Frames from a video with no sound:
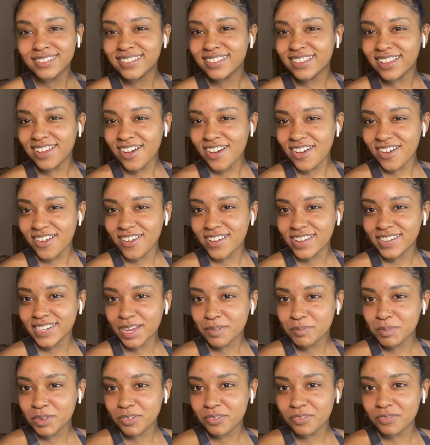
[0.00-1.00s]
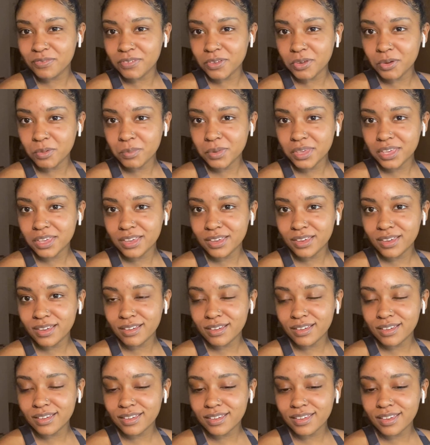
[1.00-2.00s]
Oh, not me
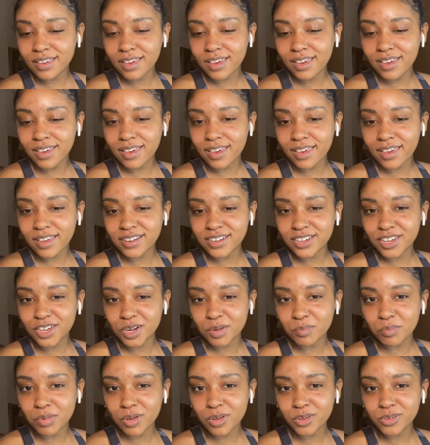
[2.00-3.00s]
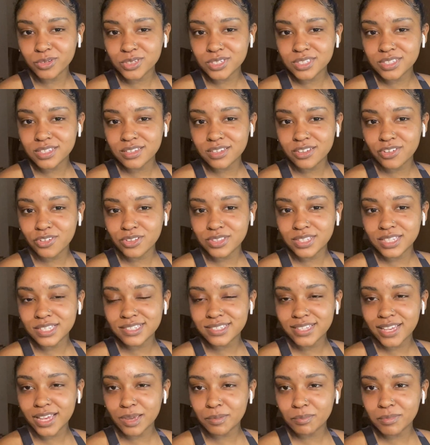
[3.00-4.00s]
filming it and gonna post it on the
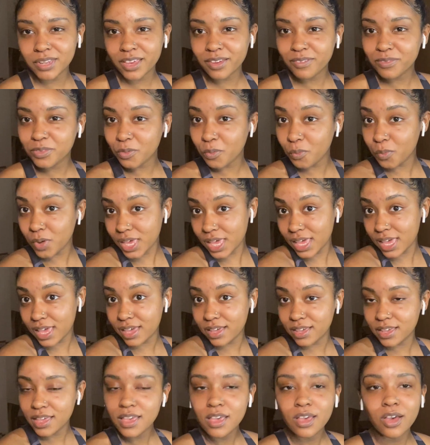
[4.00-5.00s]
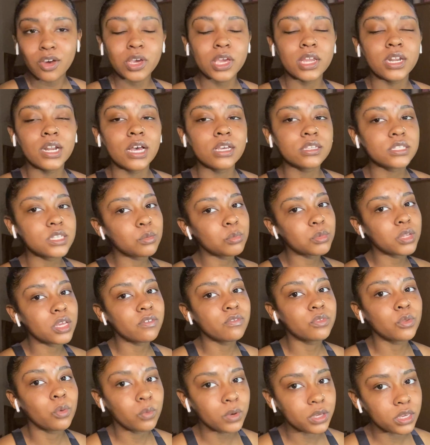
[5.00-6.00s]
same day of the week. Okay, not same day of
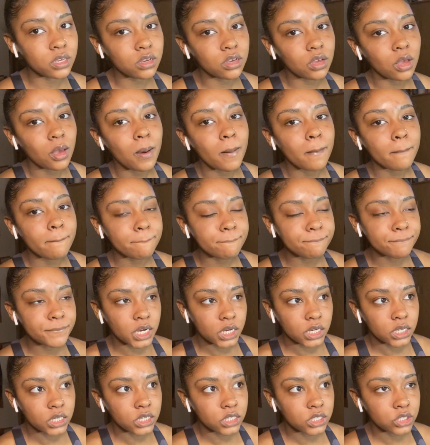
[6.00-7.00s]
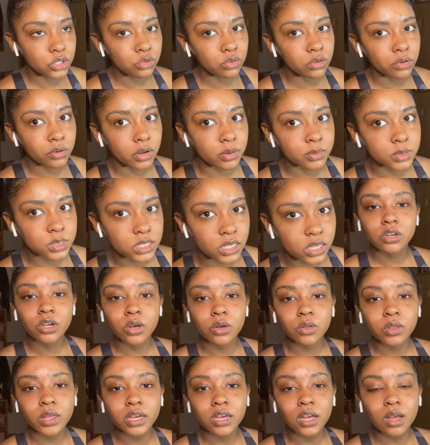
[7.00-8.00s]
the week, but you get what I'm saying.
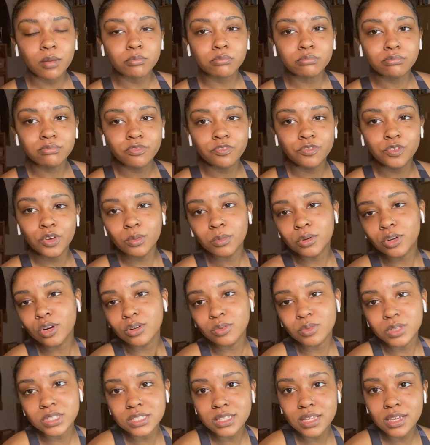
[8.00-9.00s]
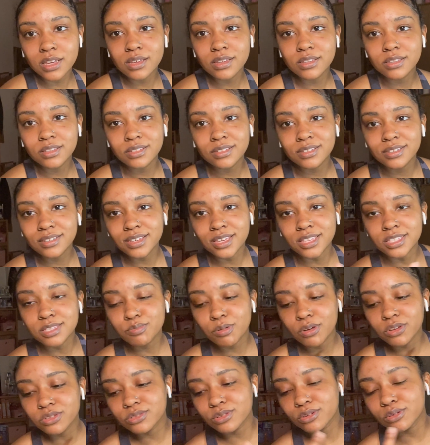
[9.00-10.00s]
Like I'm filming on Wednesday, it gets
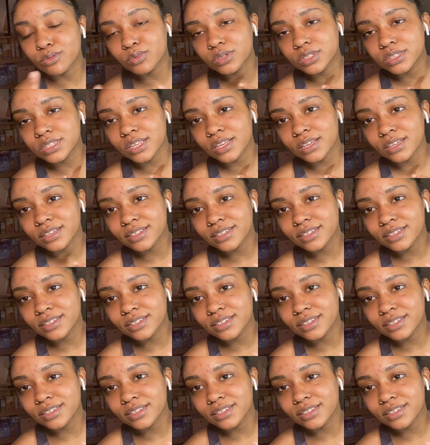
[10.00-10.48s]
posted on Wednesday.